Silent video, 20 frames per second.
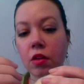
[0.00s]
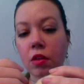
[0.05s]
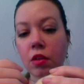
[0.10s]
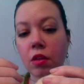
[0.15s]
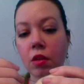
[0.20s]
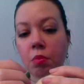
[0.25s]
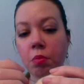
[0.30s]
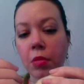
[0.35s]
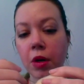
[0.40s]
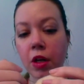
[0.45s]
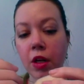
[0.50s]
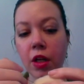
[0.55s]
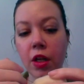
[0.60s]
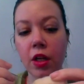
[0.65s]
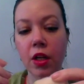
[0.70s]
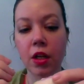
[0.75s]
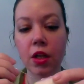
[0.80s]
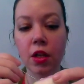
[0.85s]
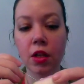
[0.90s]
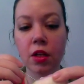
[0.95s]
the
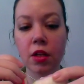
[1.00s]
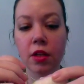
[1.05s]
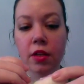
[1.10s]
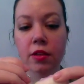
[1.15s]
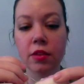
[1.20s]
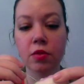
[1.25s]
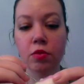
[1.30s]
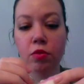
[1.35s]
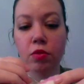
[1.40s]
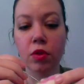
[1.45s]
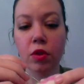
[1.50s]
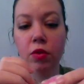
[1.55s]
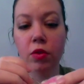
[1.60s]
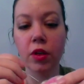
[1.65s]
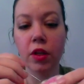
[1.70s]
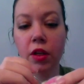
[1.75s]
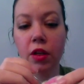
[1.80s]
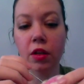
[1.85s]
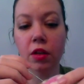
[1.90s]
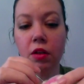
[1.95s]
bunny isn't
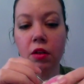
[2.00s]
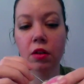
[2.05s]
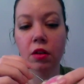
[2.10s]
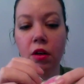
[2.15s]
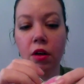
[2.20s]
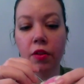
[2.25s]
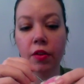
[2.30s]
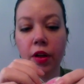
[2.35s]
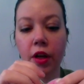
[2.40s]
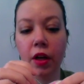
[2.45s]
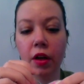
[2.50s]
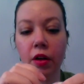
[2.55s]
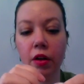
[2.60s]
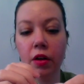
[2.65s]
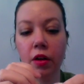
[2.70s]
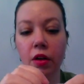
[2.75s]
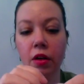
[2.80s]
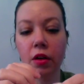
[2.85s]
floating on the egg.